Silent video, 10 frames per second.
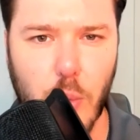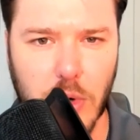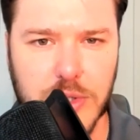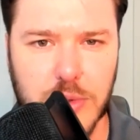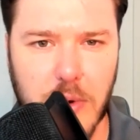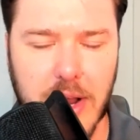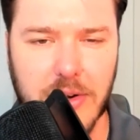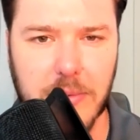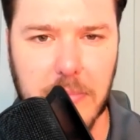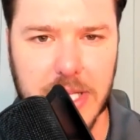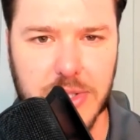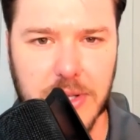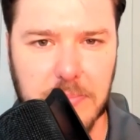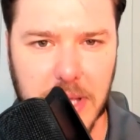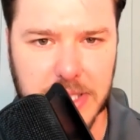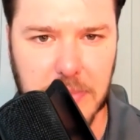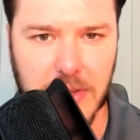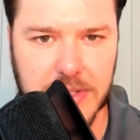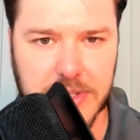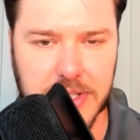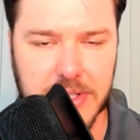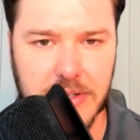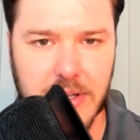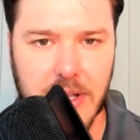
the worst record in Major League Baseball this season.